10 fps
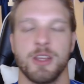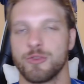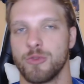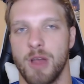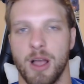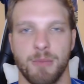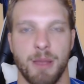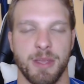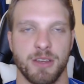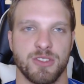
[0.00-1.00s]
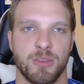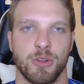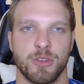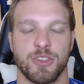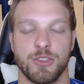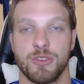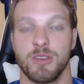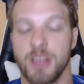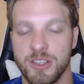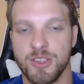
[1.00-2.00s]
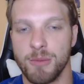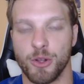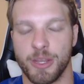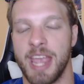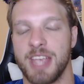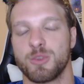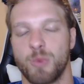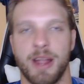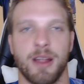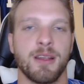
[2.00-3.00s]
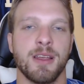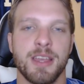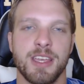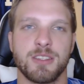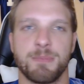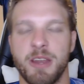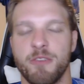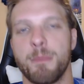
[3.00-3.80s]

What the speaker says: Drew Lock might be in a similar case where he's a bit of a